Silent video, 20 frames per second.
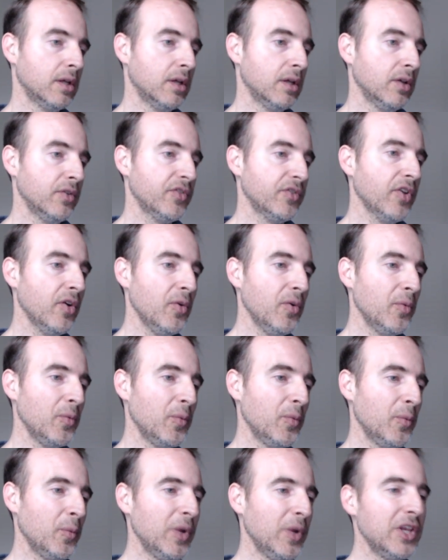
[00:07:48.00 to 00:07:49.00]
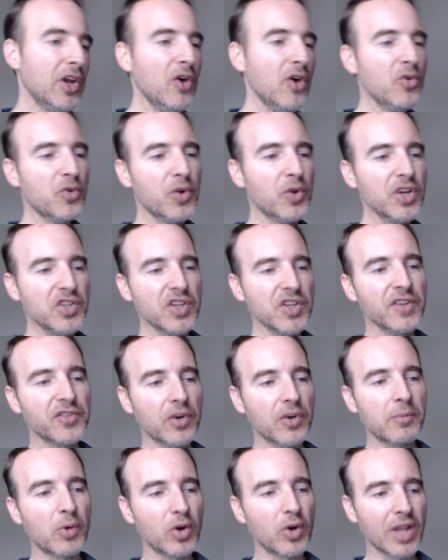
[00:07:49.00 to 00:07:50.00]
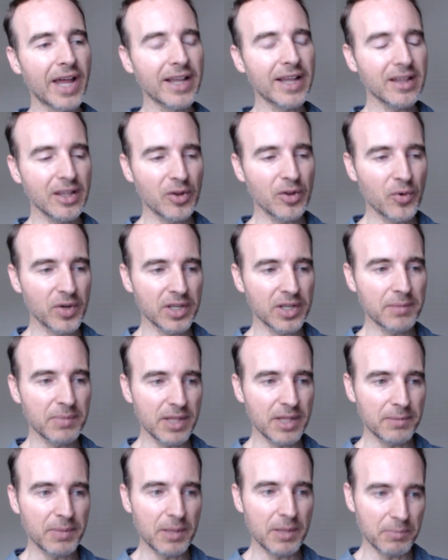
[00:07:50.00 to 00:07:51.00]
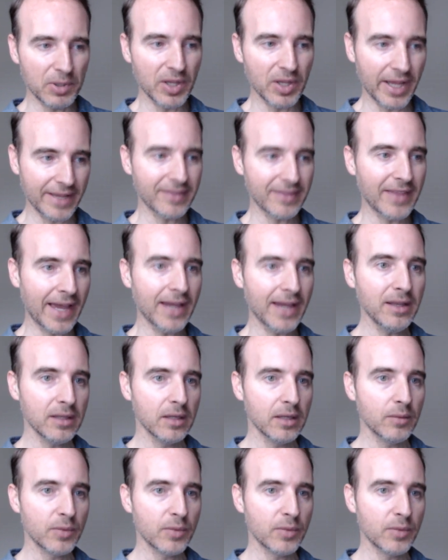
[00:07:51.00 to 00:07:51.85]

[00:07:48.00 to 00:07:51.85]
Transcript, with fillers: So we know Christians are more likely going to be people like that